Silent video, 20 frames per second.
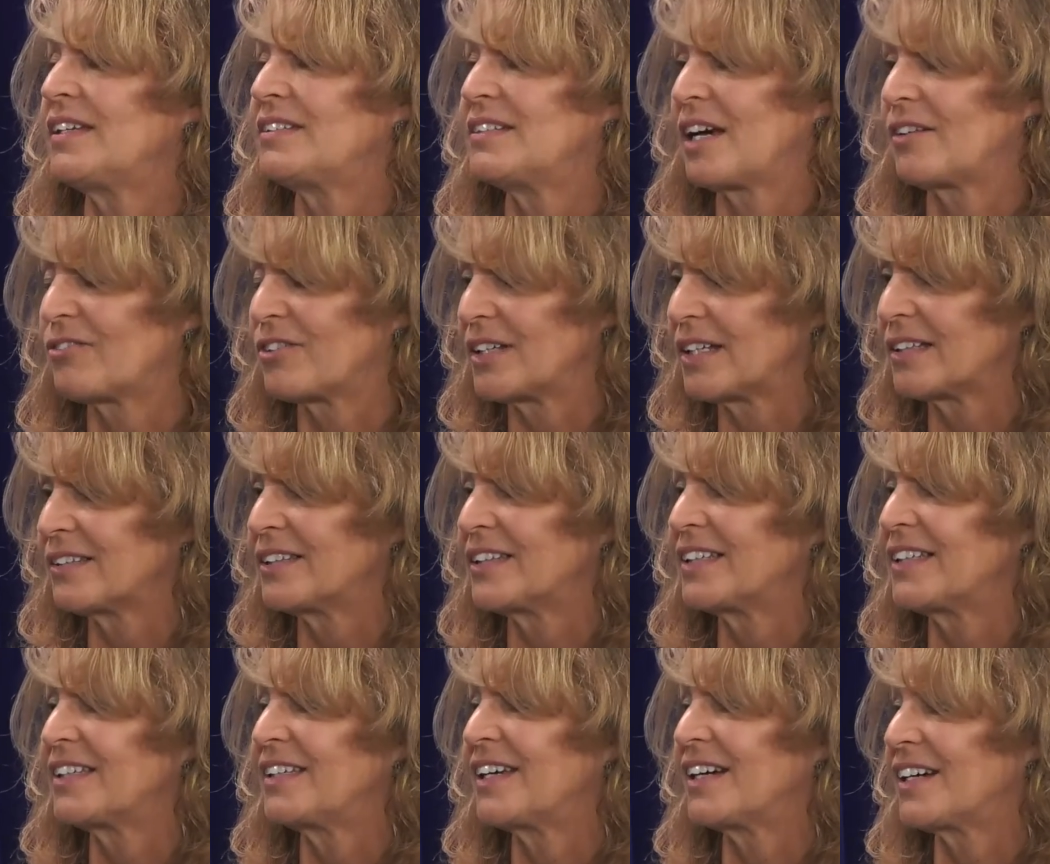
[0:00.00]

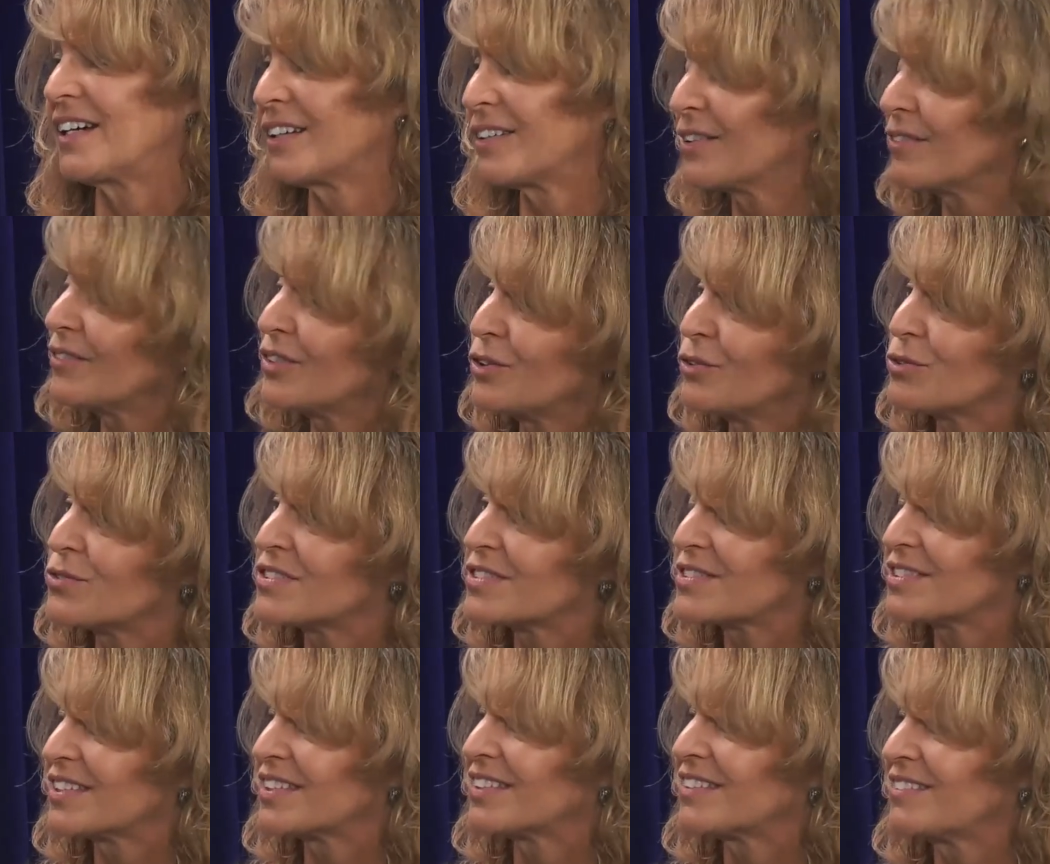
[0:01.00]
definitely uh,
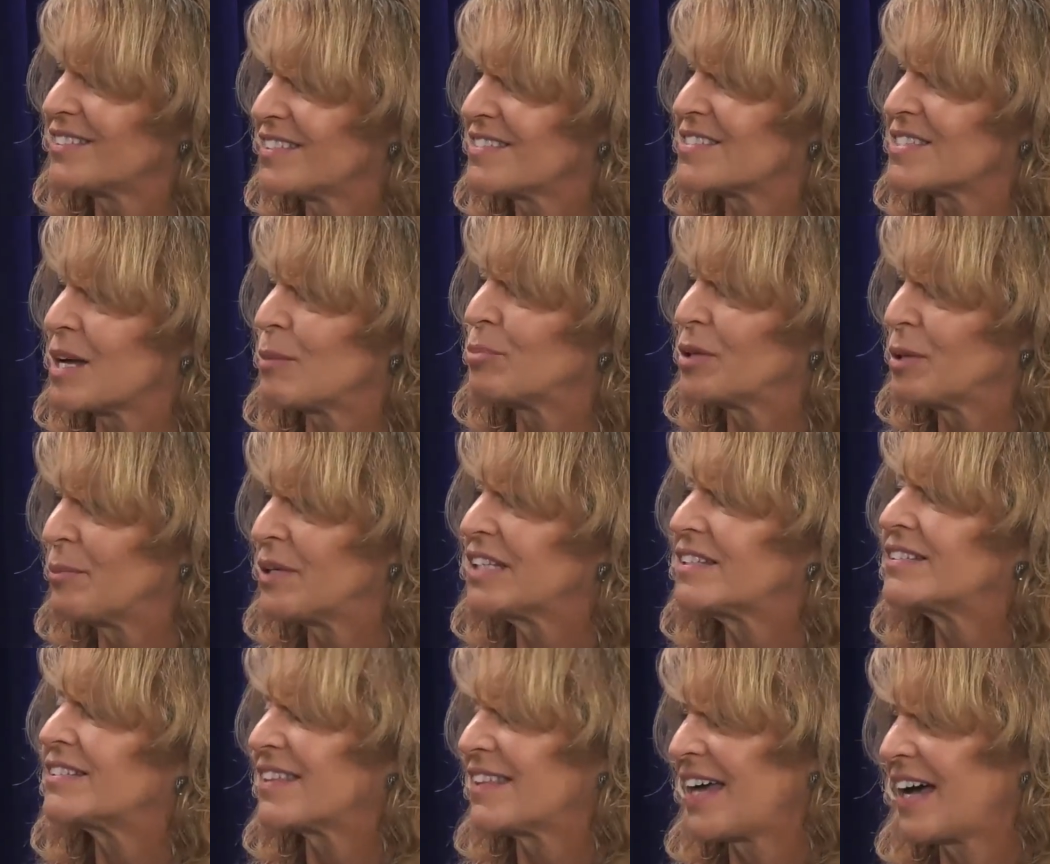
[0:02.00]
to
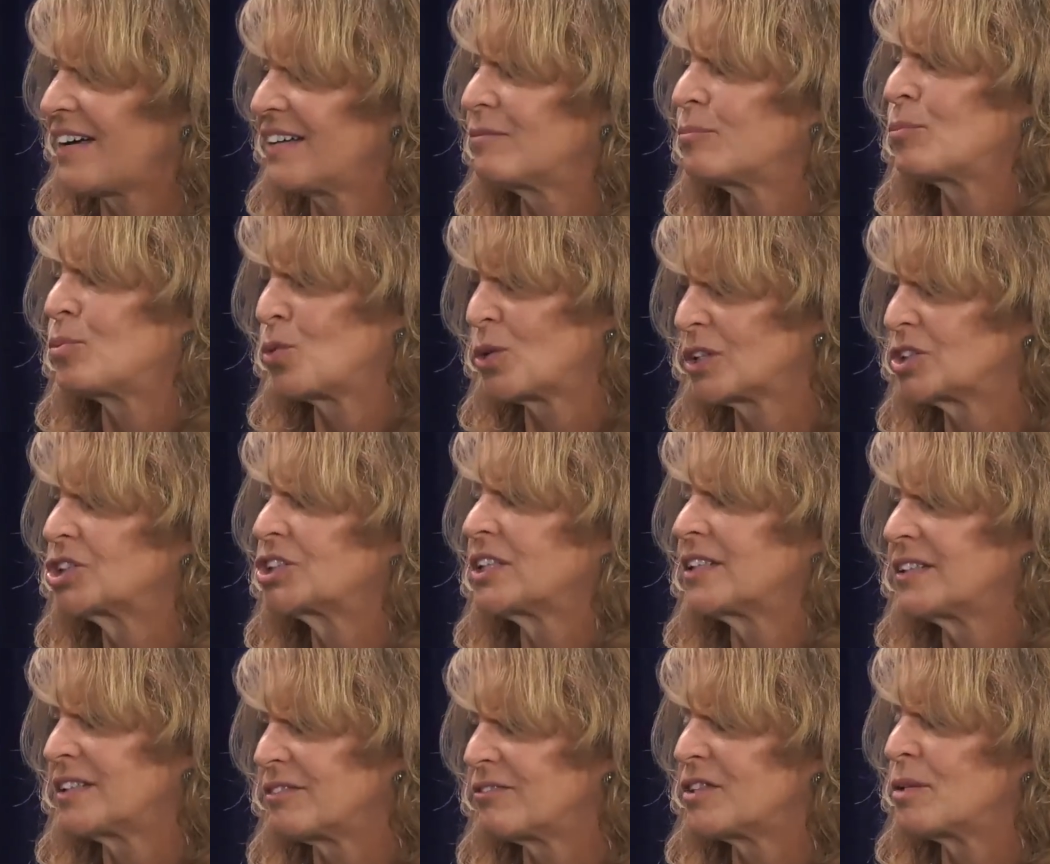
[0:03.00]
supplement that
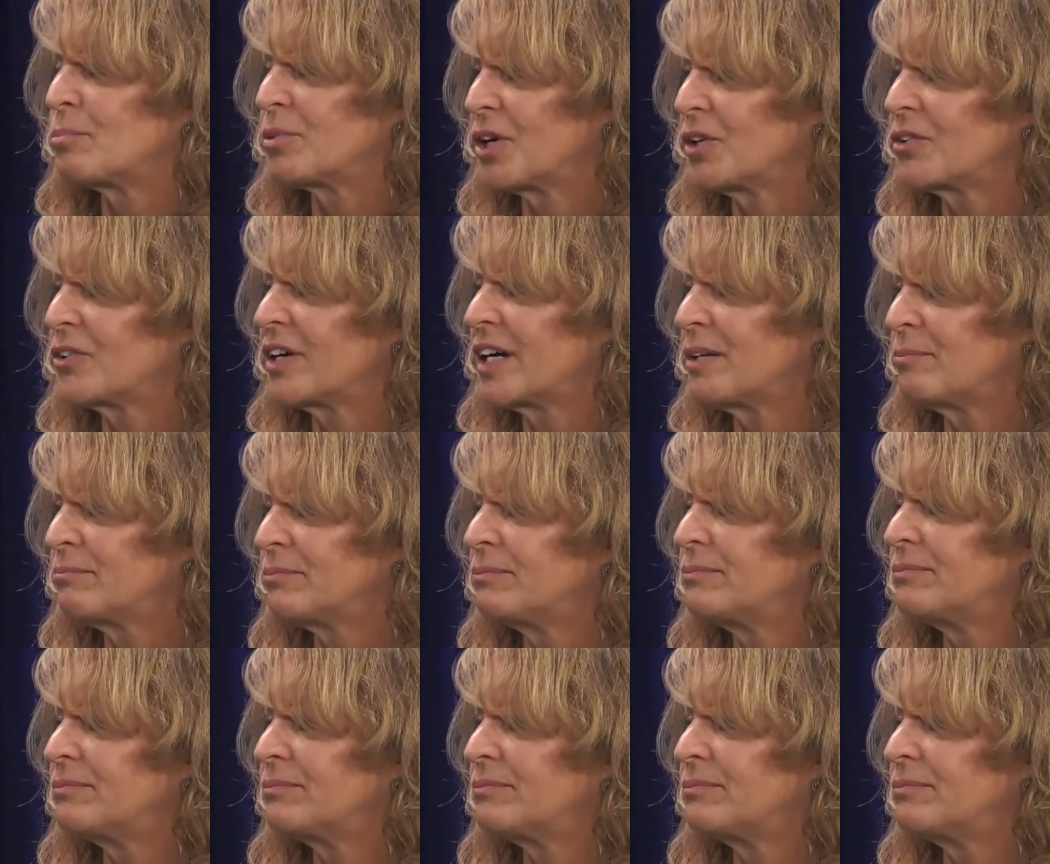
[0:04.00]
portion of the program.